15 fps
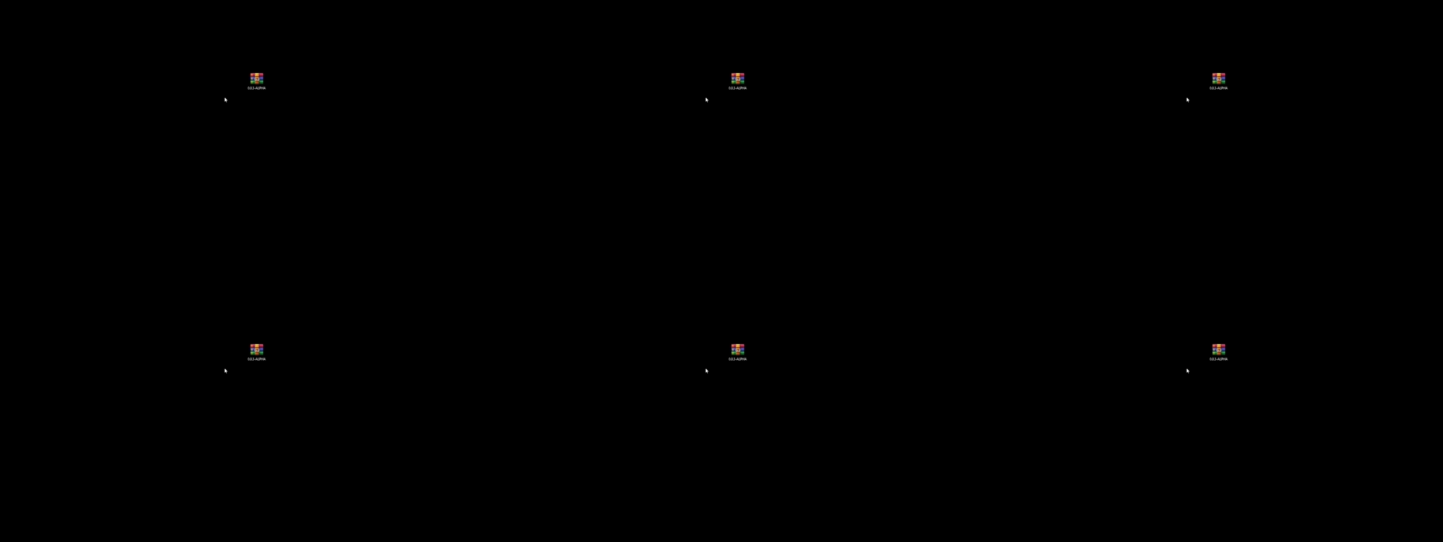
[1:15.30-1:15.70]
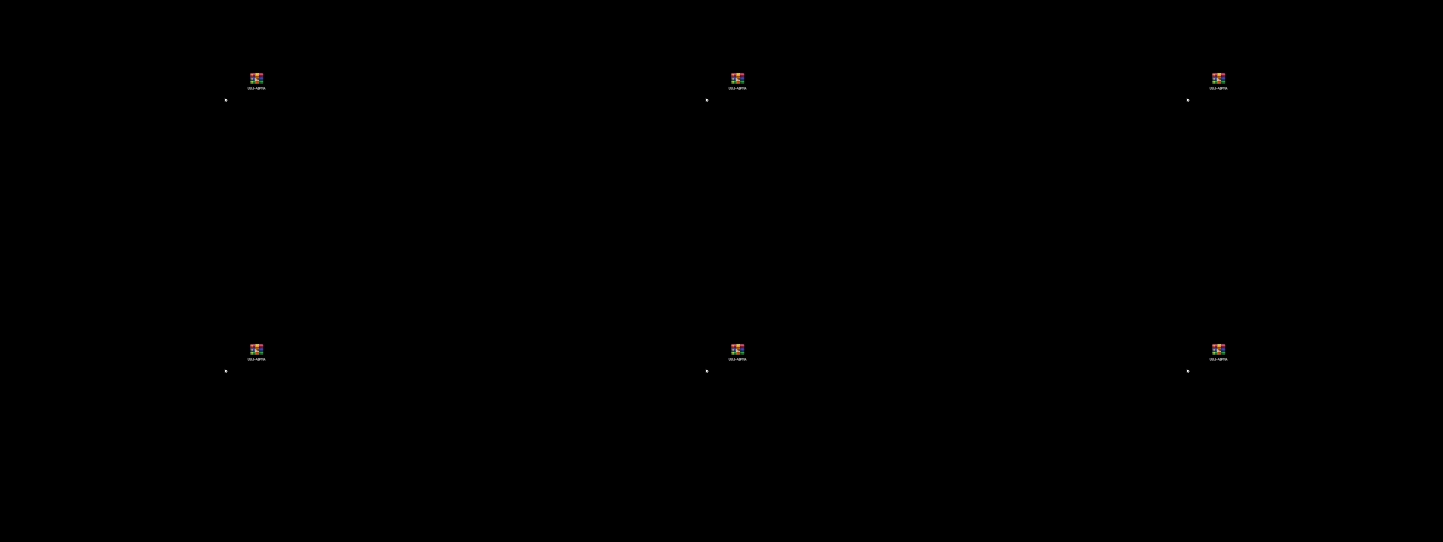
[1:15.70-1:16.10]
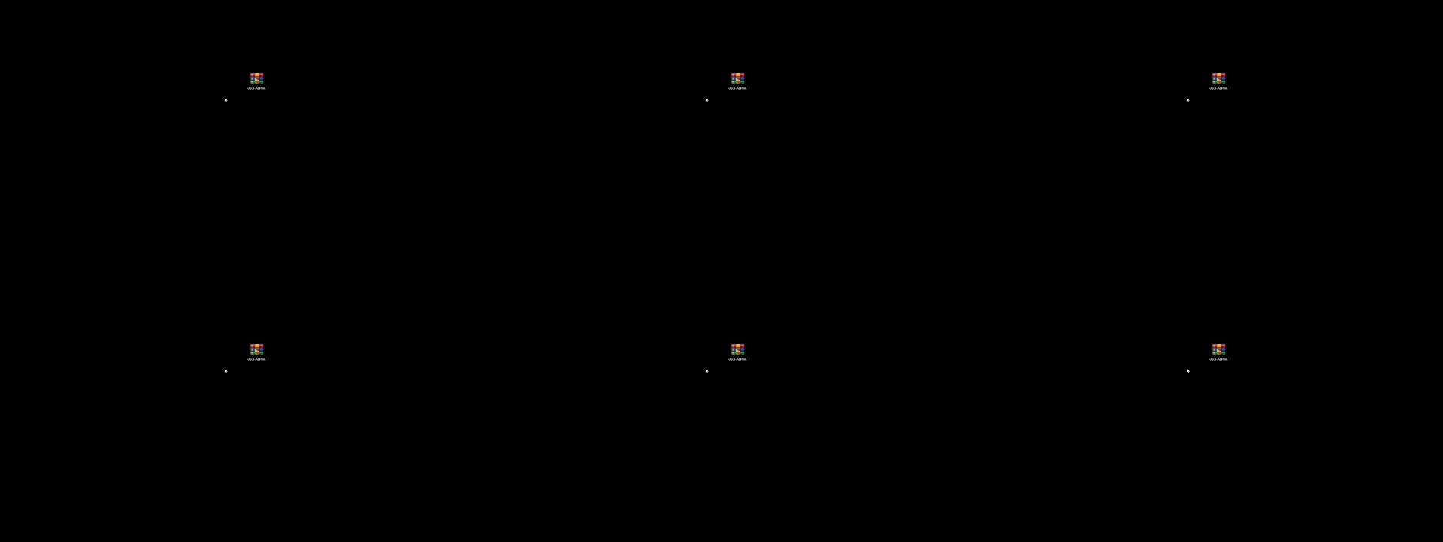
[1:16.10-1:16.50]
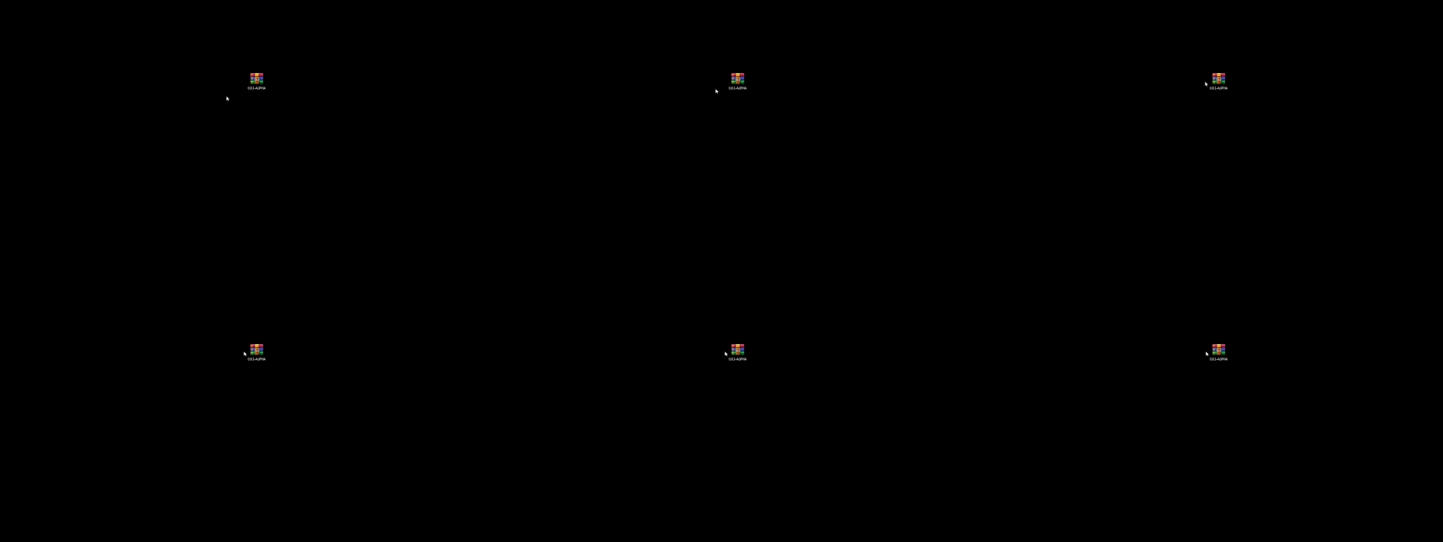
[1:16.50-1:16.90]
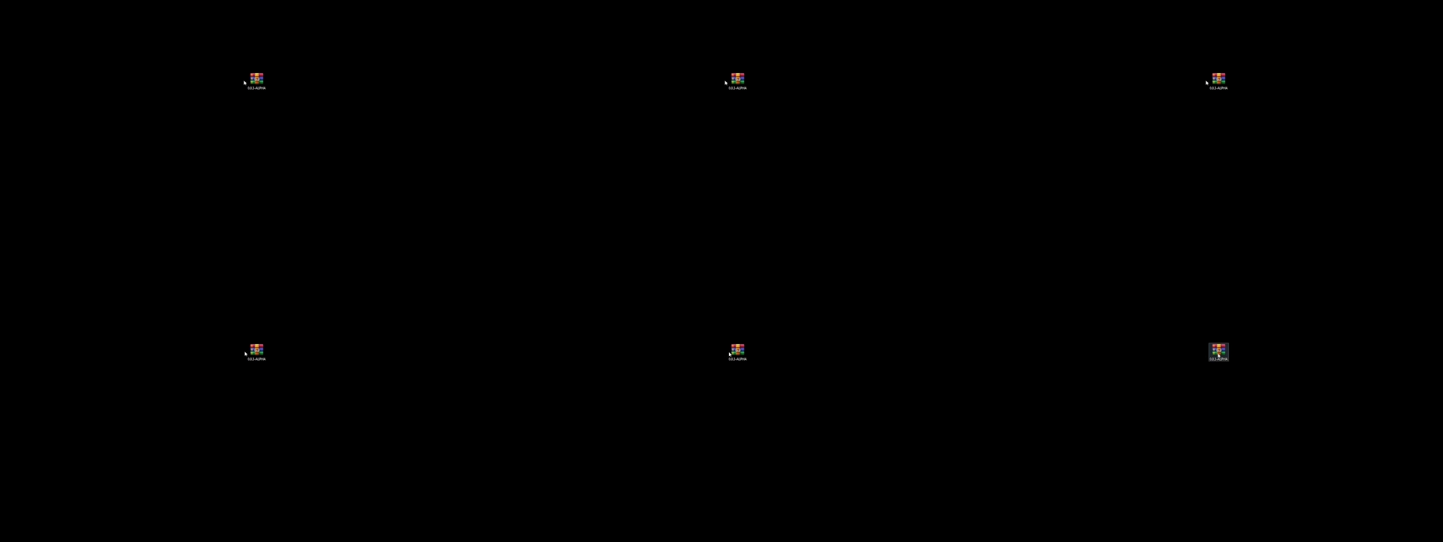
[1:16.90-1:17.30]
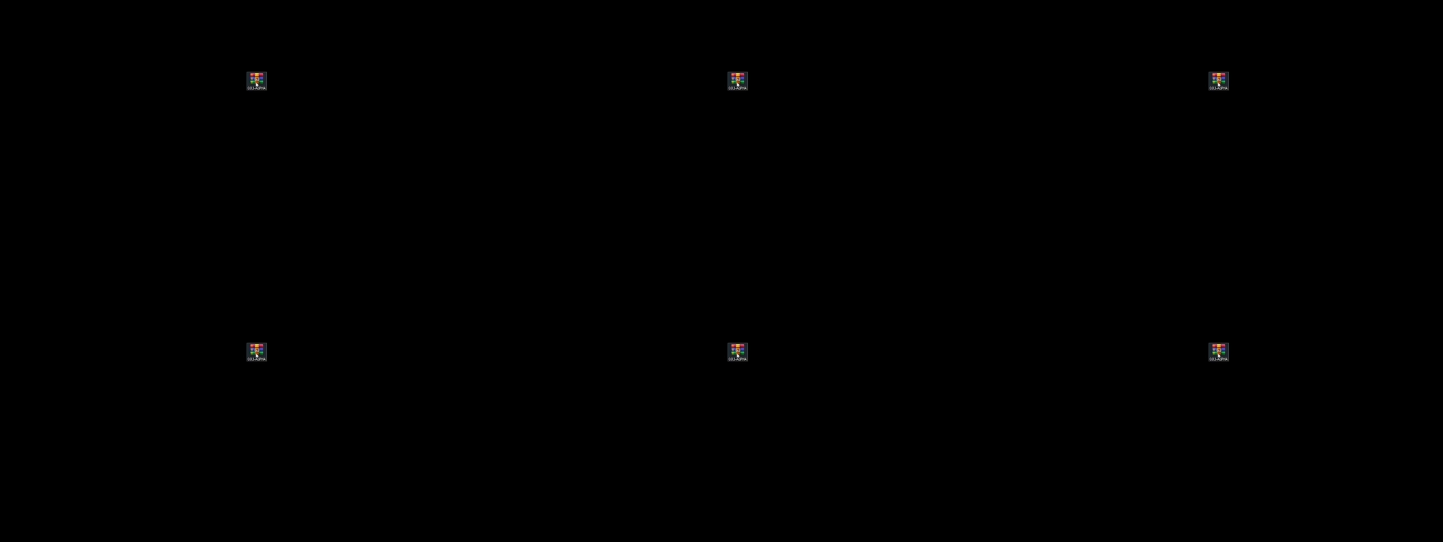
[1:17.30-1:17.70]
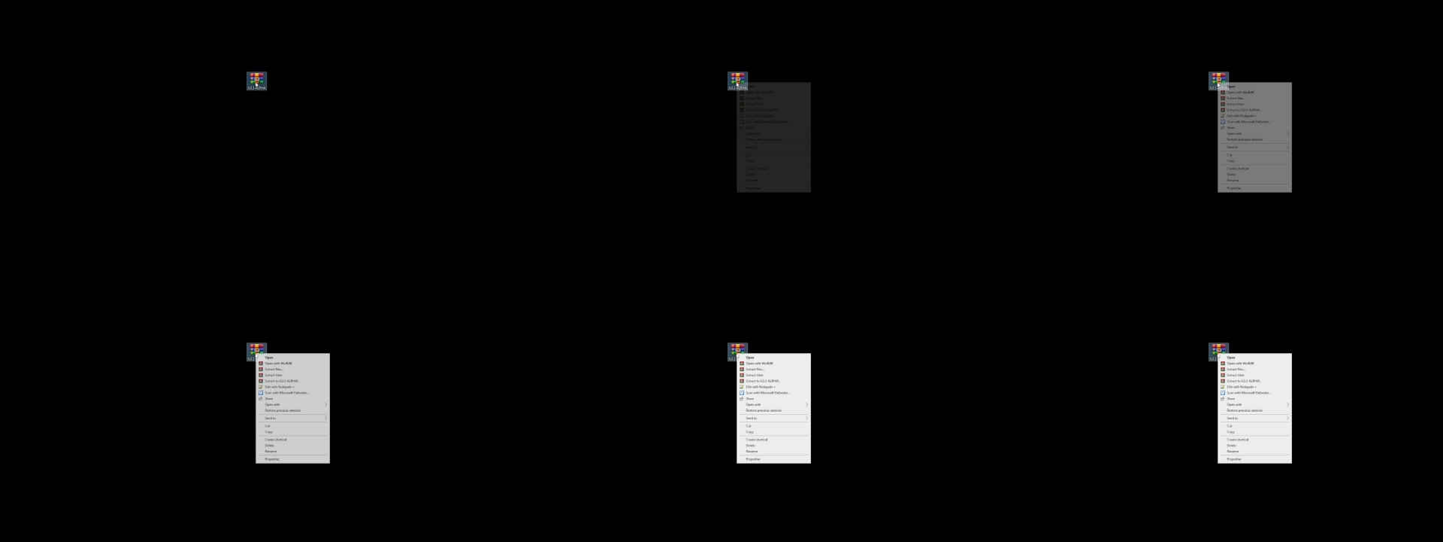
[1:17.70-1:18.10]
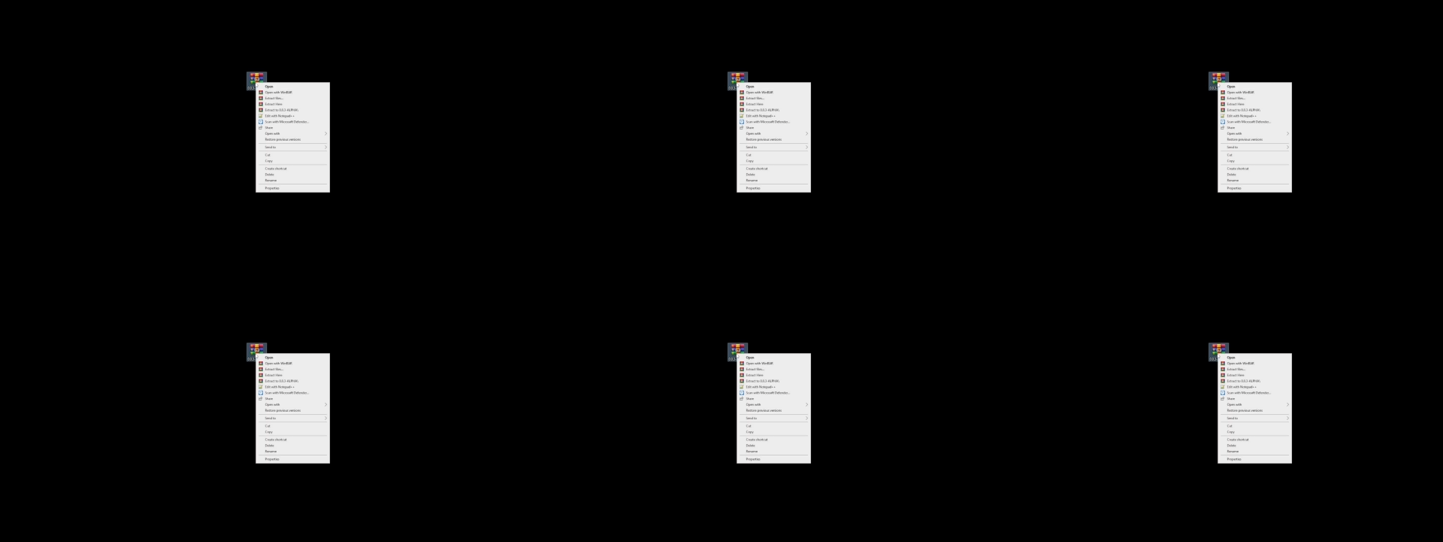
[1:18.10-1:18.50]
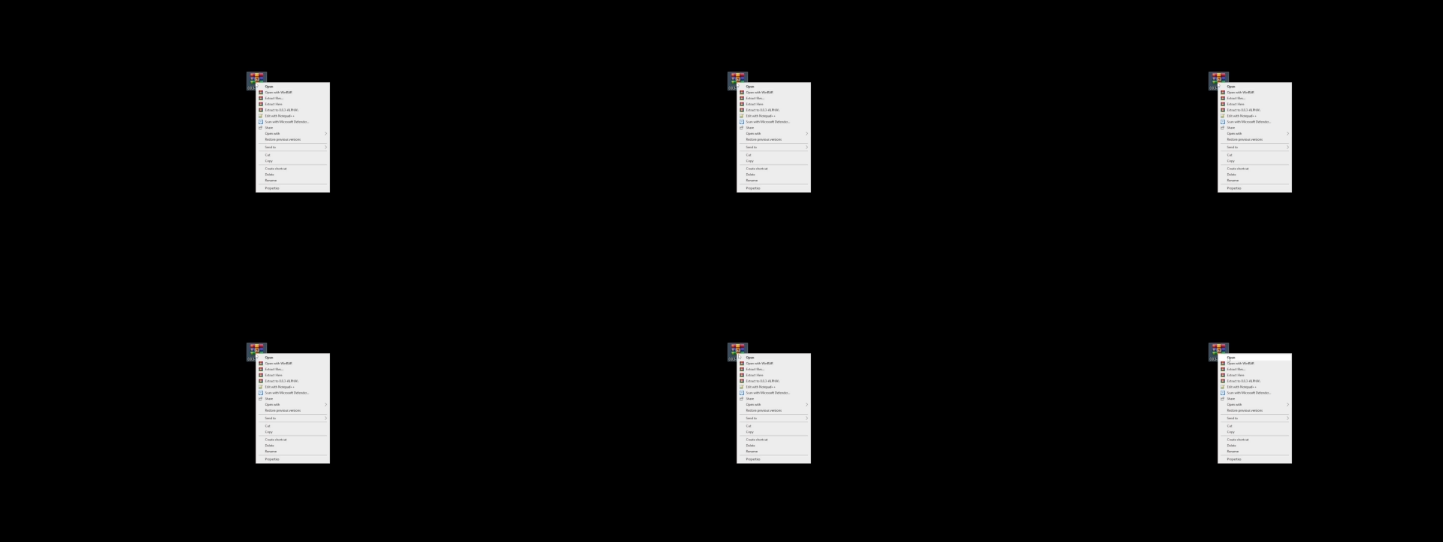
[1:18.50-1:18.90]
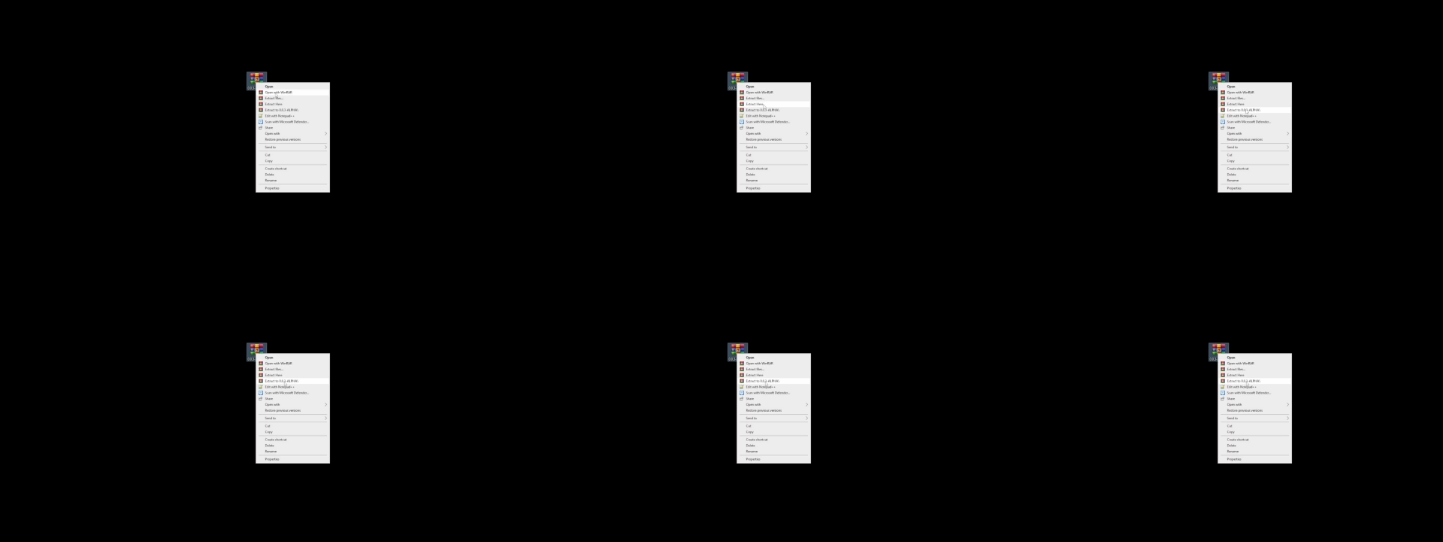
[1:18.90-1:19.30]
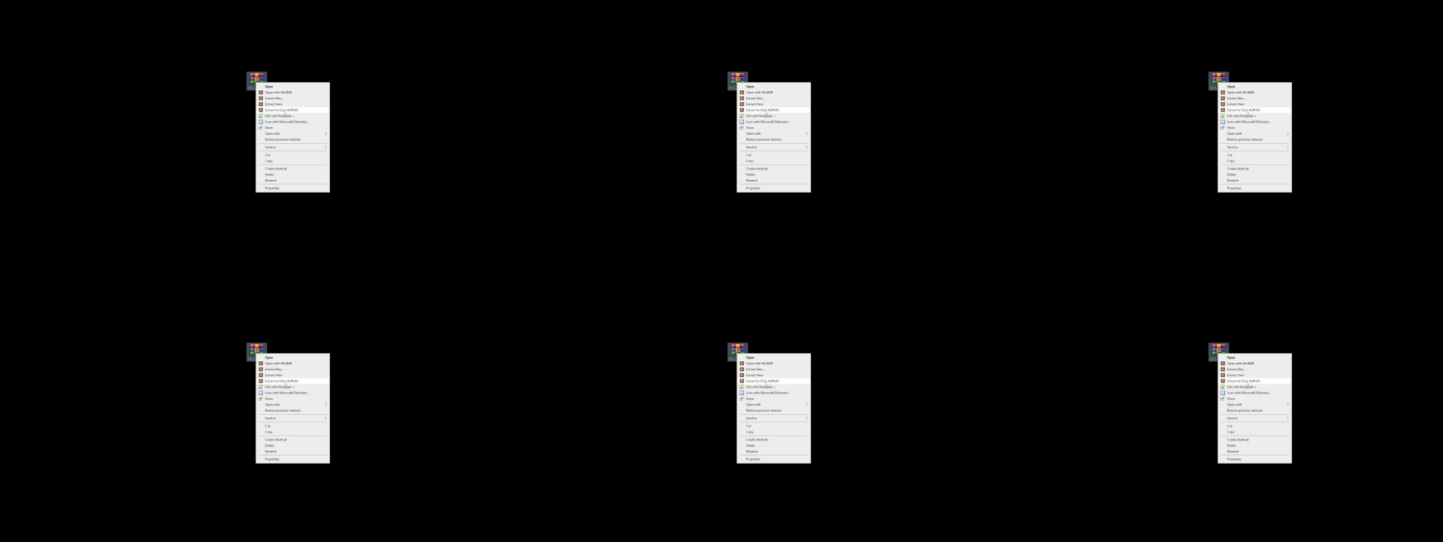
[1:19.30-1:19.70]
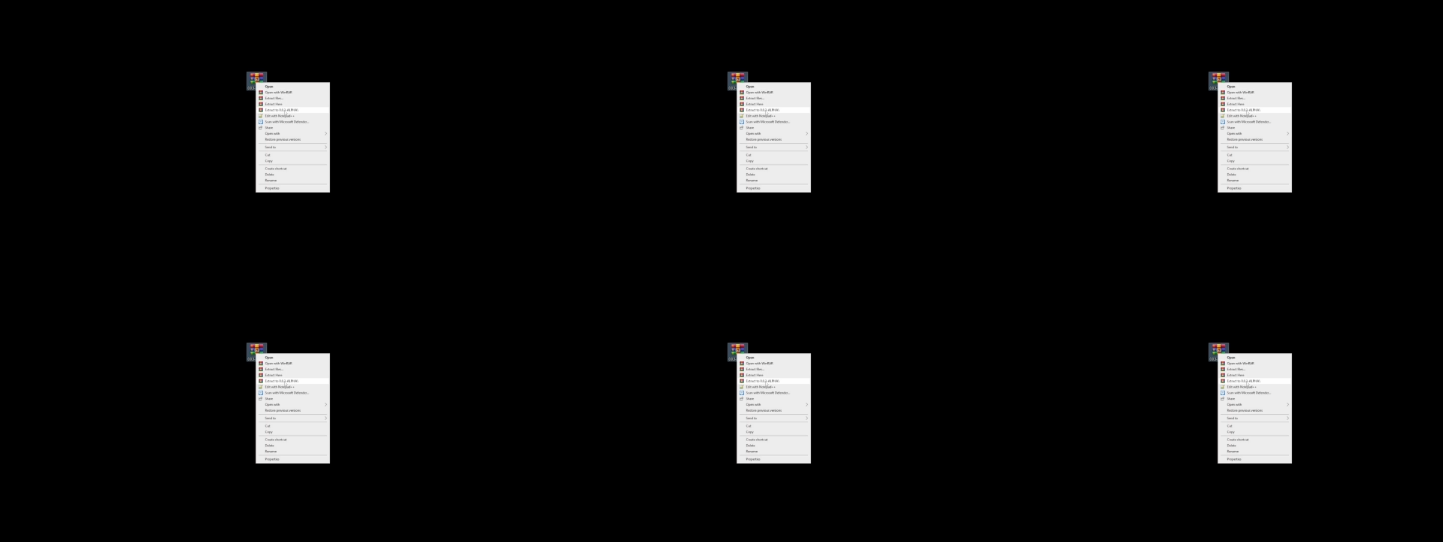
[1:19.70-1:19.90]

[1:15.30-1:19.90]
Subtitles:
Nobody's mouth can be seen.